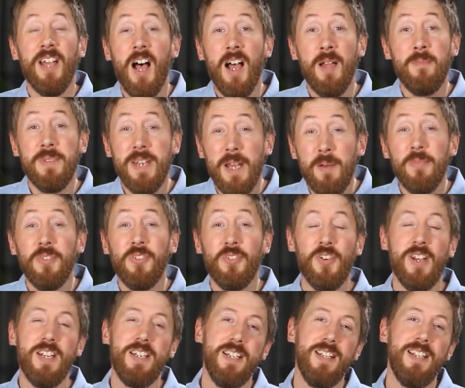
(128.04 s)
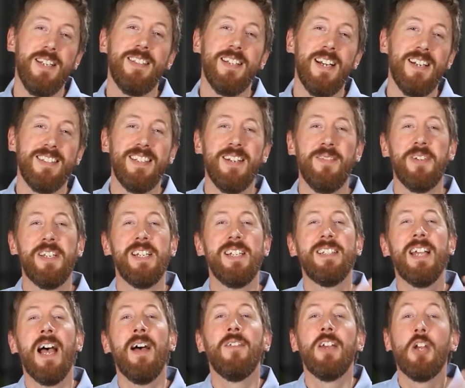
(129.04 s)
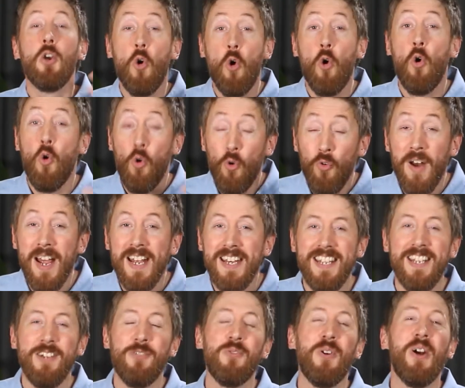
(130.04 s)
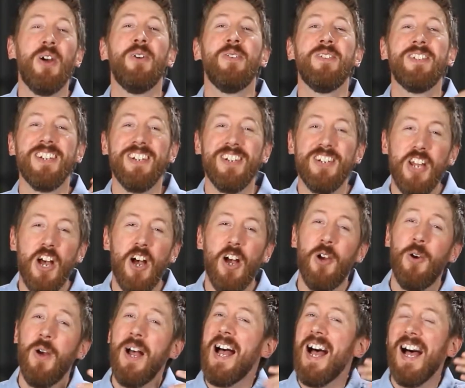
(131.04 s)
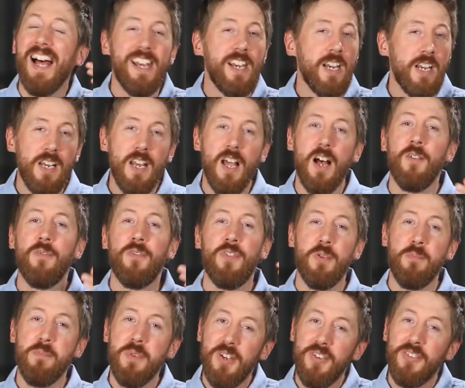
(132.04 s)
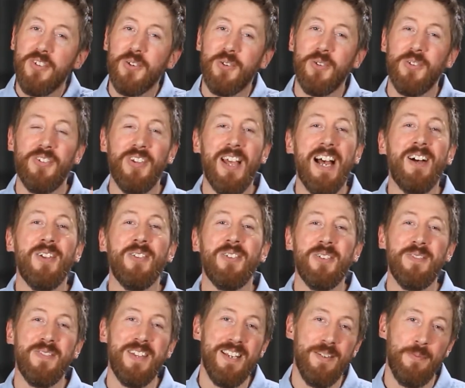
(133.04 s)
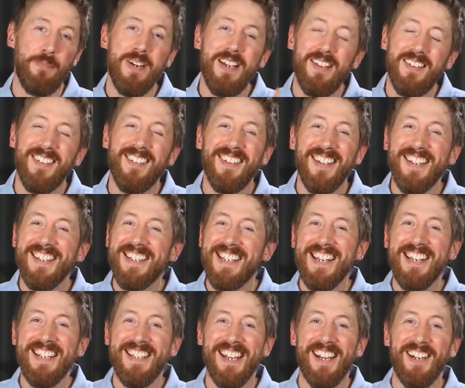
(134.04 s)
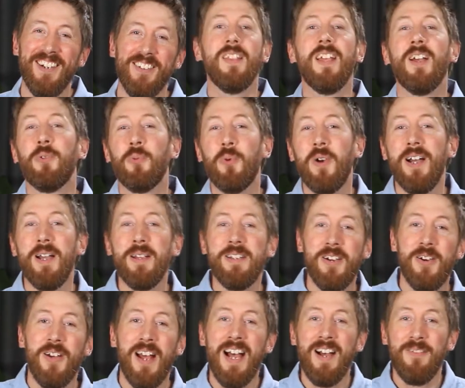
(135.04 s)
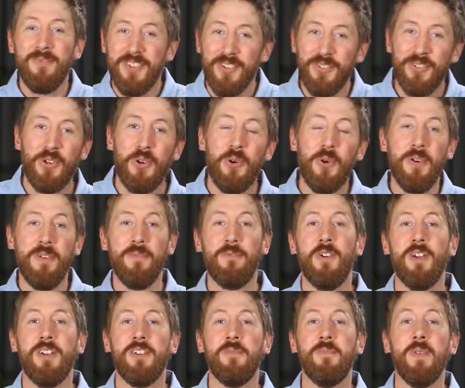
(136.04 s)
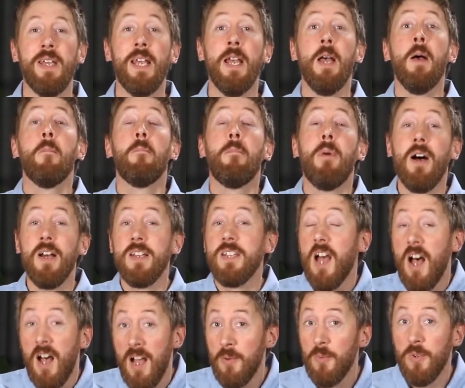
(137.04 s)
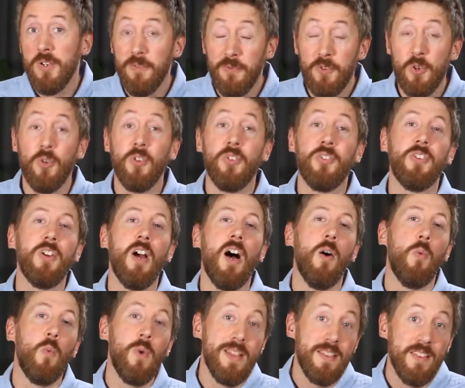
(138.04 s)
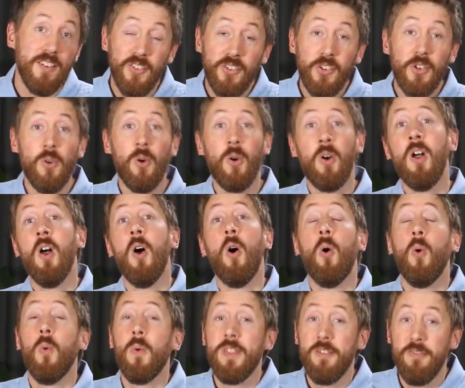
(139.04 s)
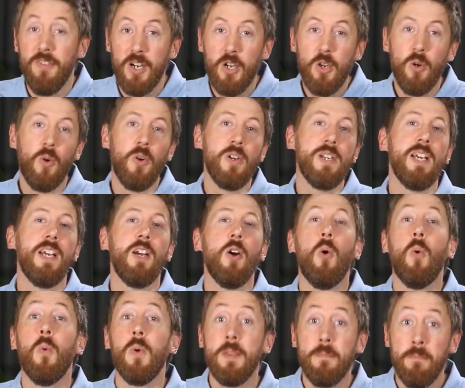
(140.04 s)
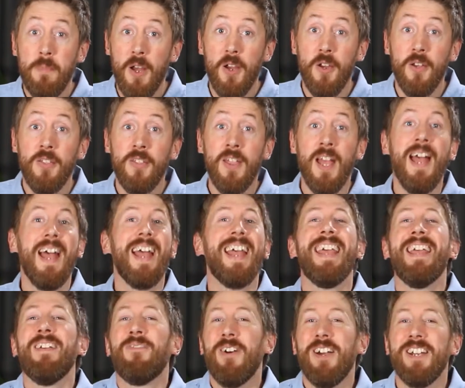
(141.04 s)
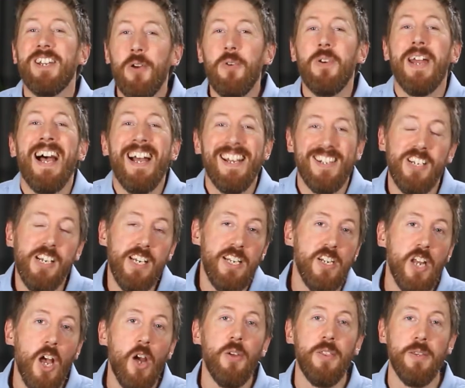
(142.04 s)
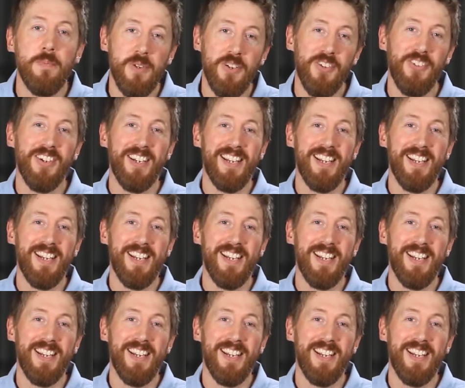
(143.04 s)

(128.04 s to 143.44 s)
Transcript: I'm demonstrating these activities having already grown to know and love the musical sounds of these pieces in detail. That's why I don't have the score in front of me, but I would of course start with the score or with a recording or with both if I don't actually know the music